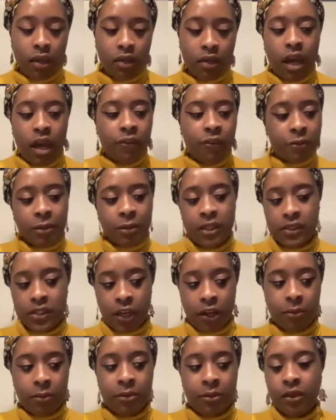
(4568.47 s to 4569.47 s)
not for me,
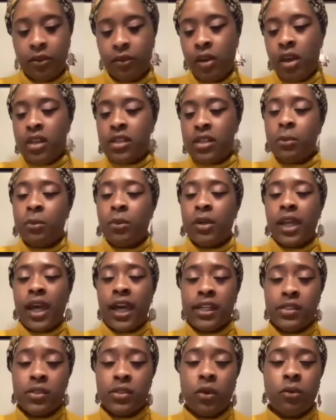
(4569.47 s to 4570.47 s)
sorry, but someone
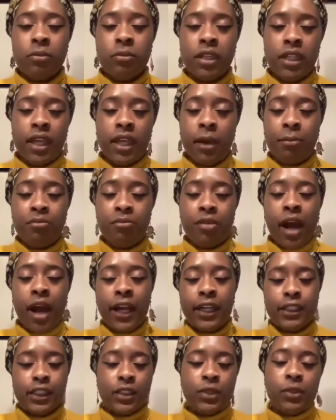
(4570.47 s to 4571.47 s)
has told me that
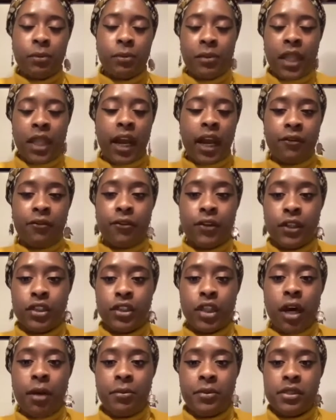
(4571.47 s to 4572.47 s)
prior to applying for a
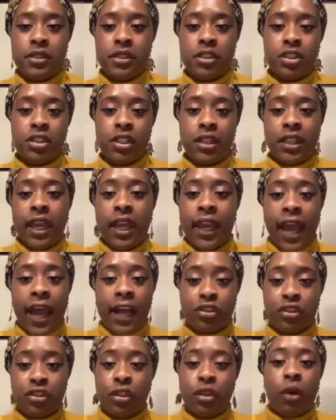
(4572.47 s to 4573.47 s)
job position, they
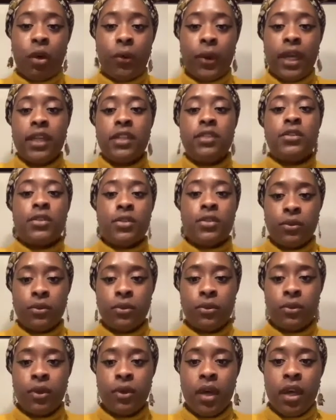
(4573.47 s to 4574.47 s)
actually go
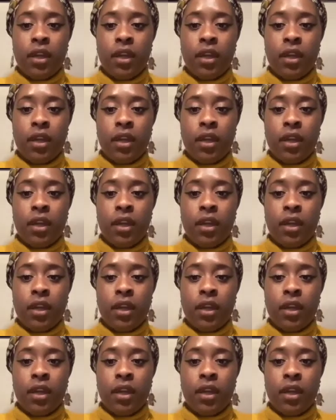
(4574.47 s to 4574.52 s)
into